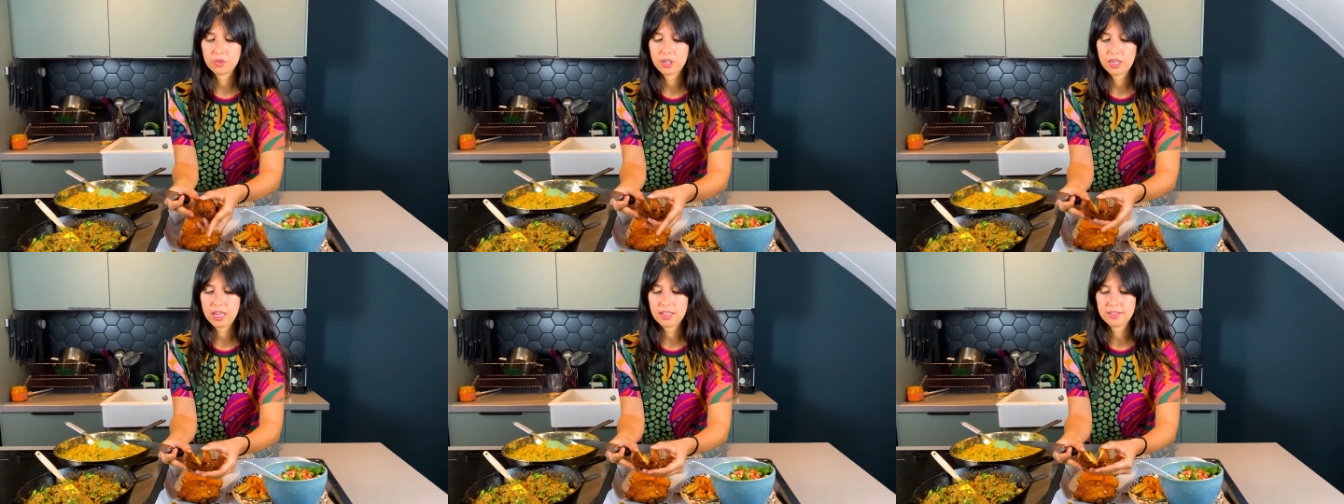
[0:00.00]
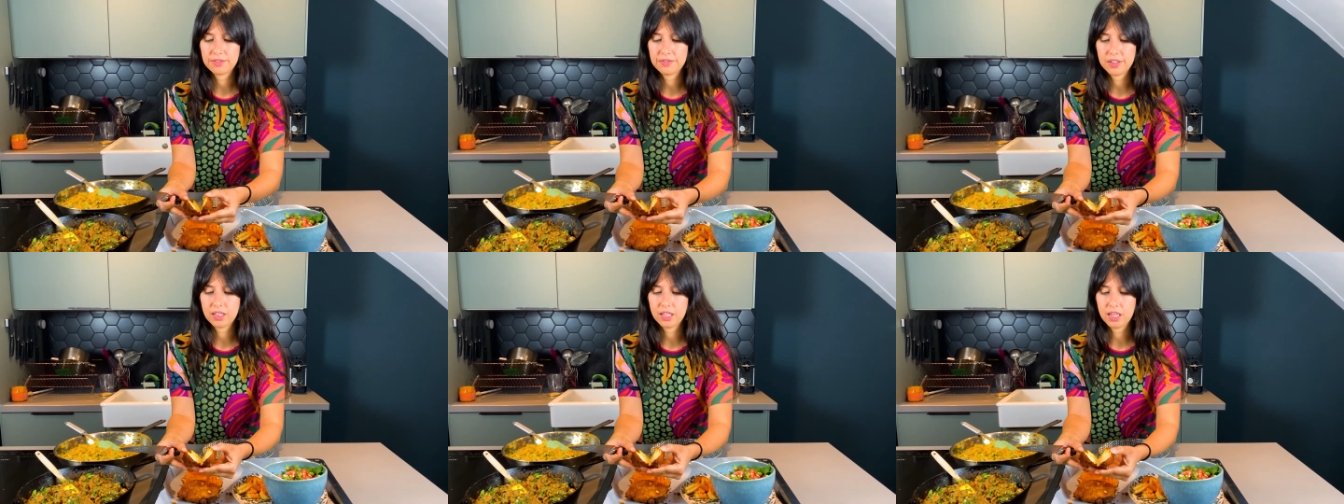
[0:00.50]
get the
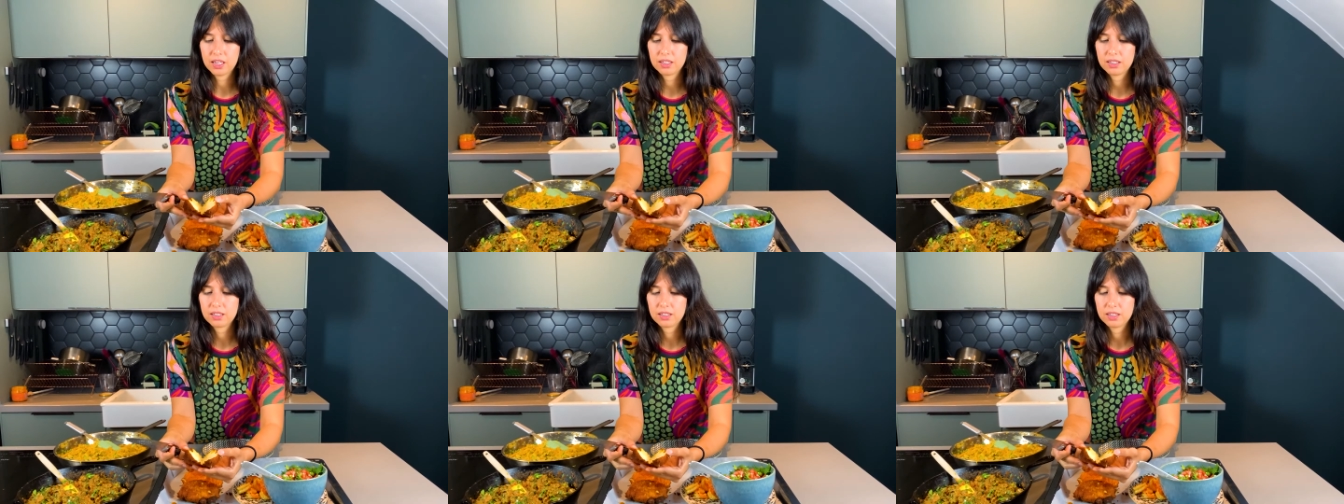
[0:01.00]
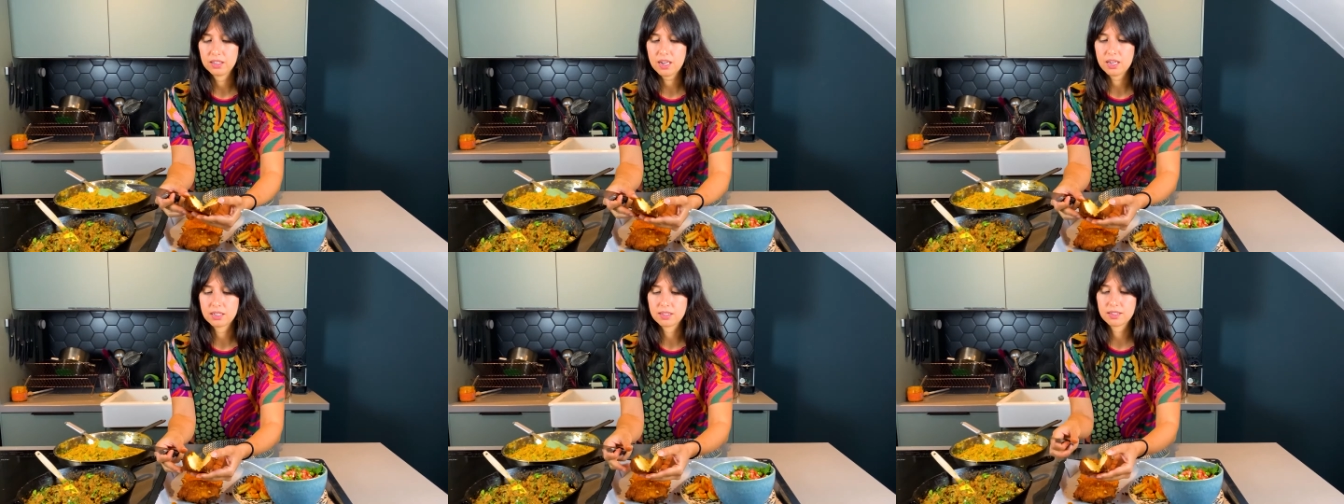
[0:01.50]
filling.
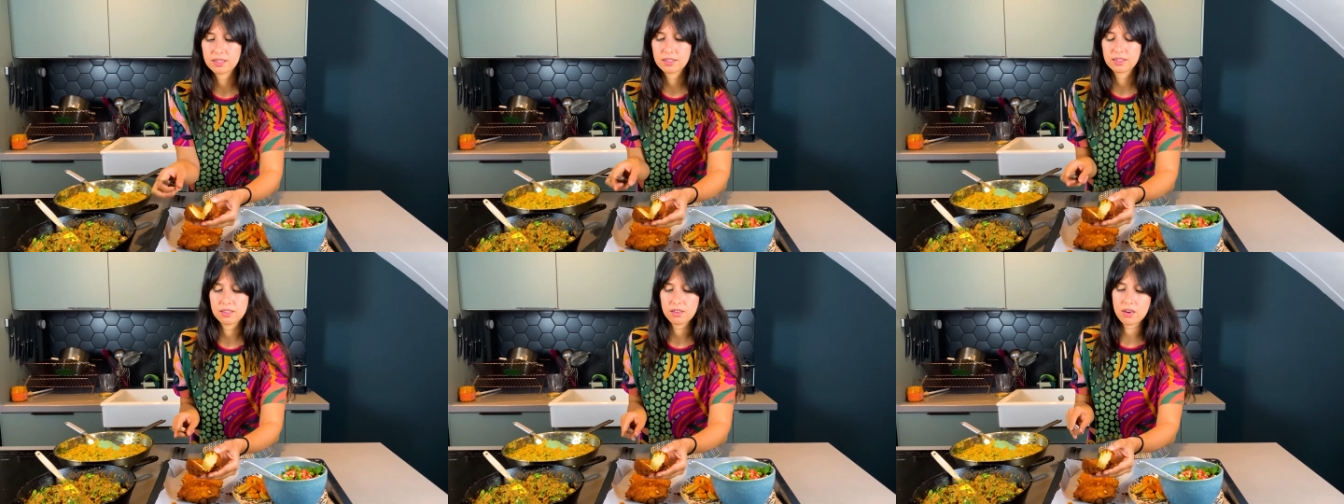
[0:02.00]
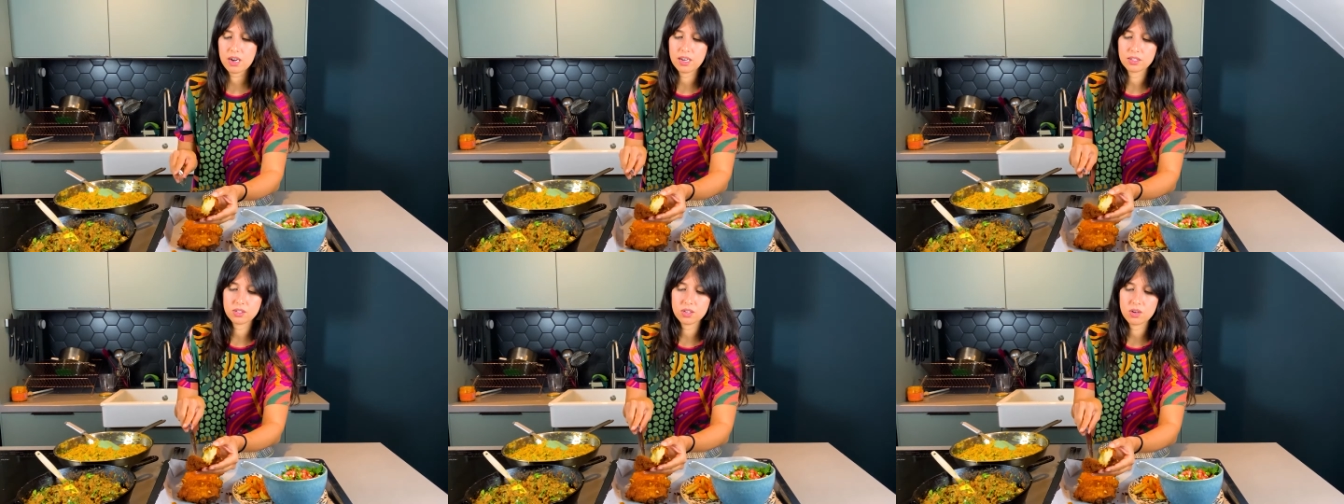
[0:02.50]
Nice. All
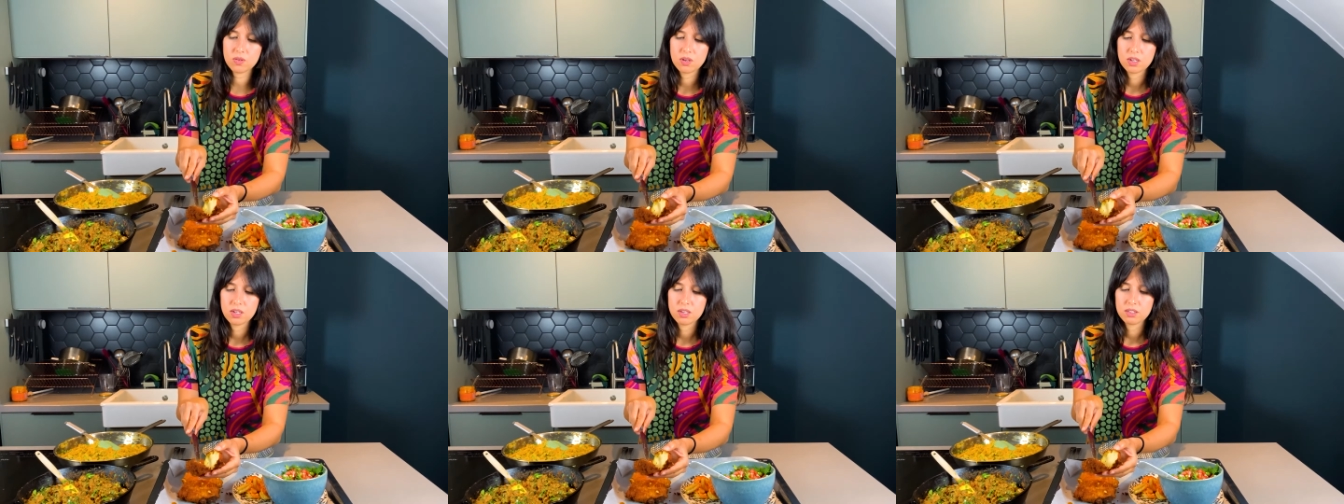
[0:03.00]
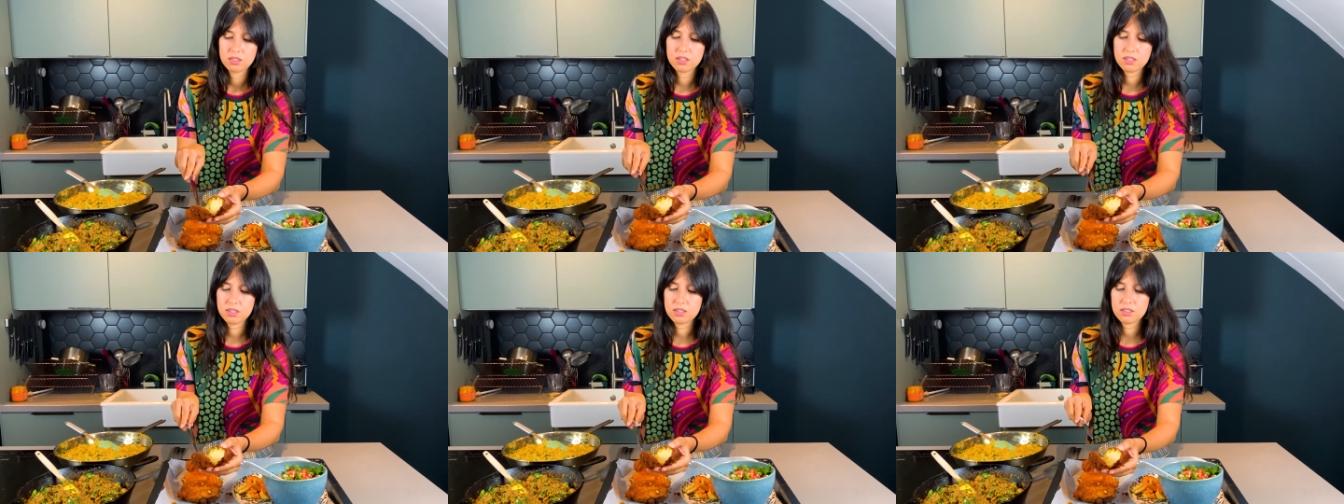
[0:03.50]
right, so
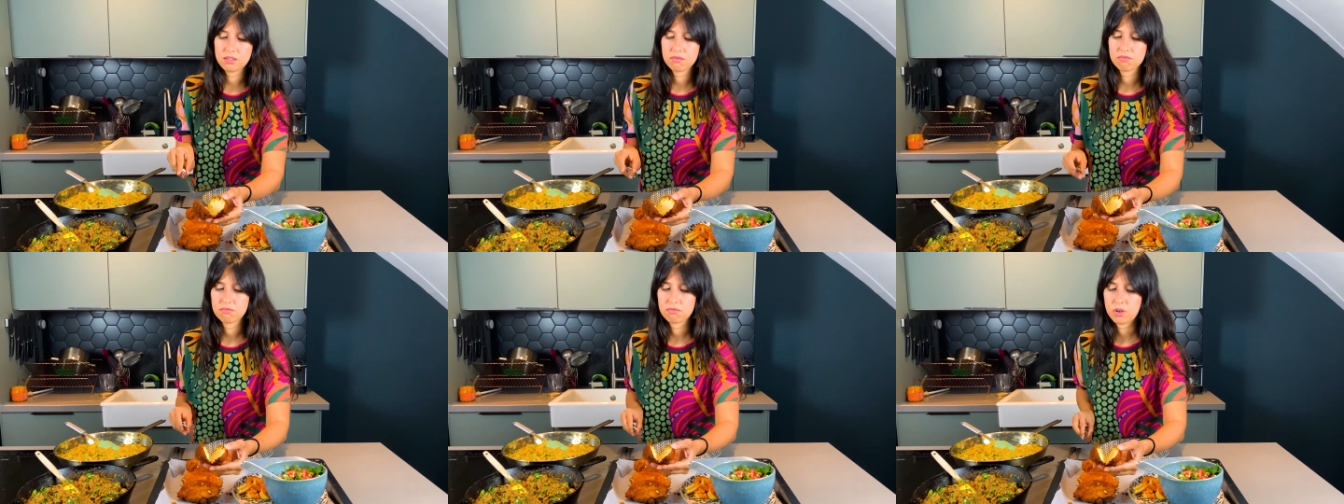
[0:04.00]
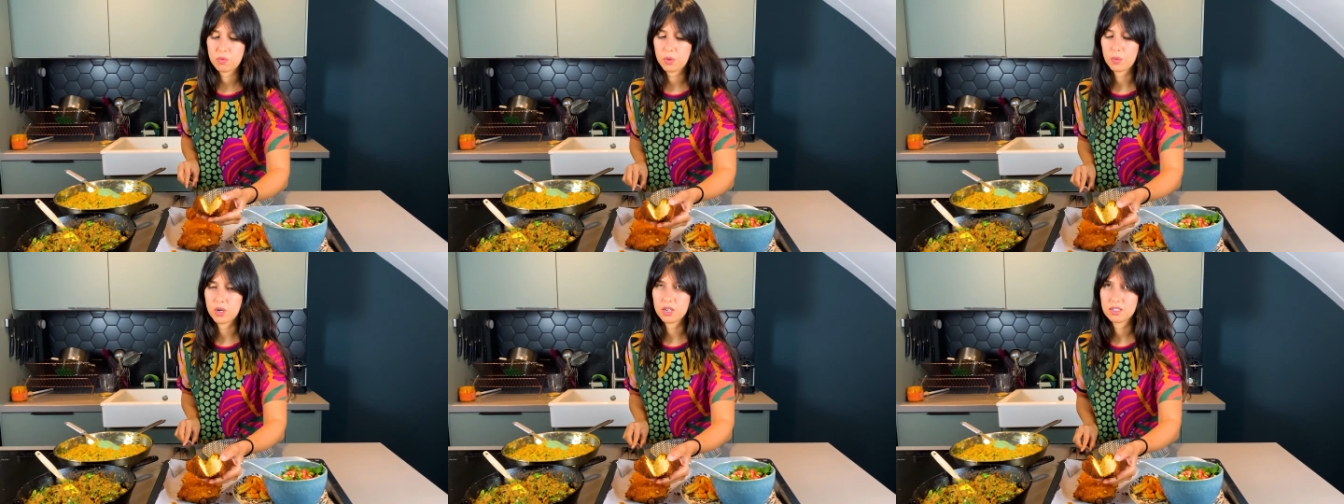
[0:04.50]
this is what we
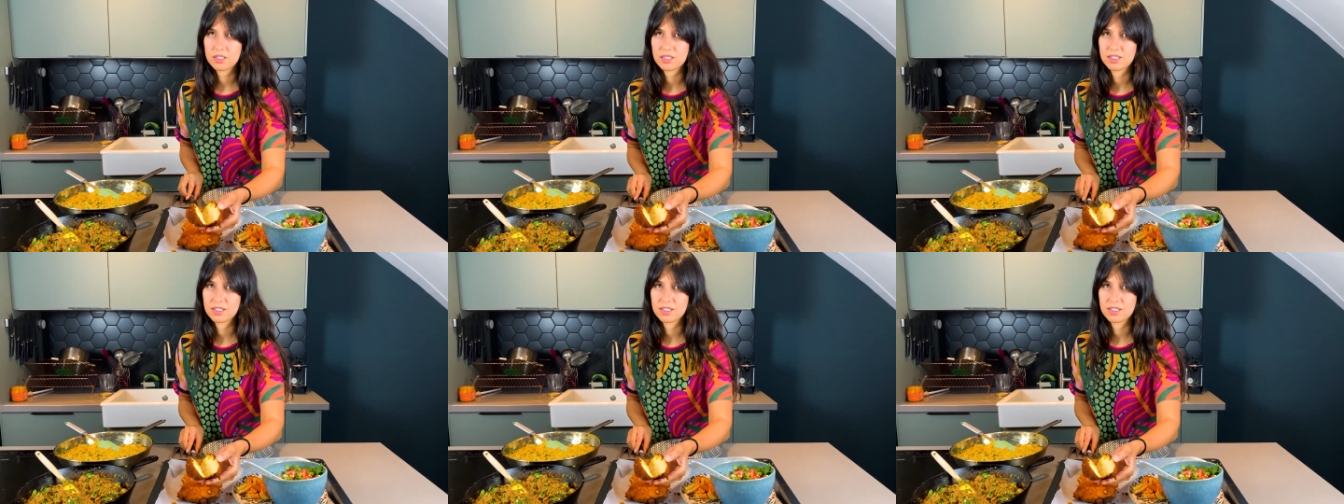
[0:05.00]
want.